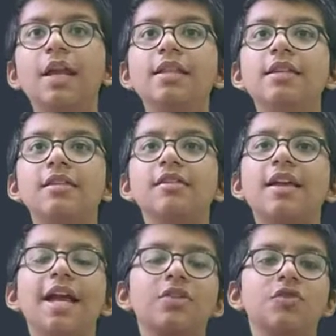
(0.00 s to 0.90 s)
this is
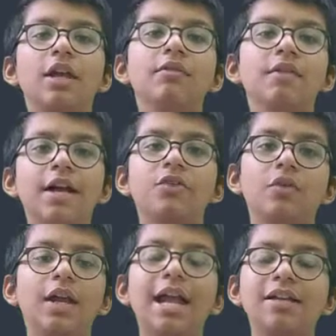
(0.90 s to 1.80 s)
xtrain,
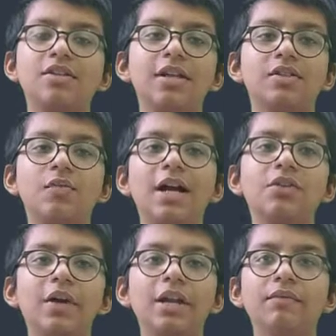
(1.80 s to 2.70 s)
ytrain, xtest,
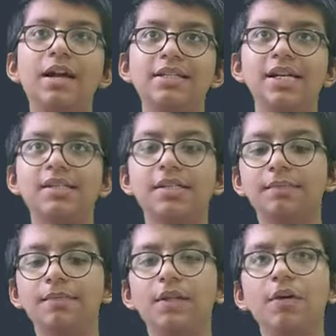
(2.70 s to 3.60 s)
ytrain, ytest.
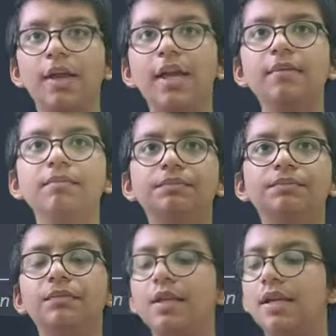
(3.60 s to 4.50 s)
Okay,
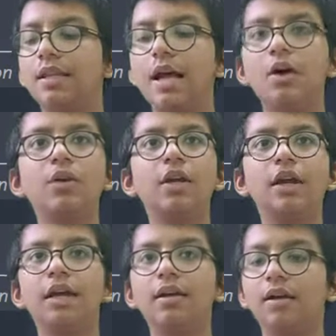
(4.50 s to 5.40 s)
now you
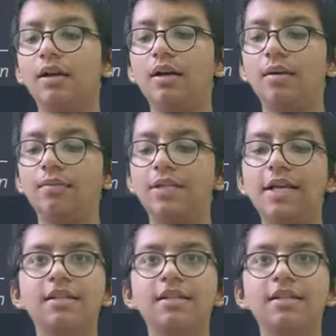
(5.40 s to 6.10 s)
can data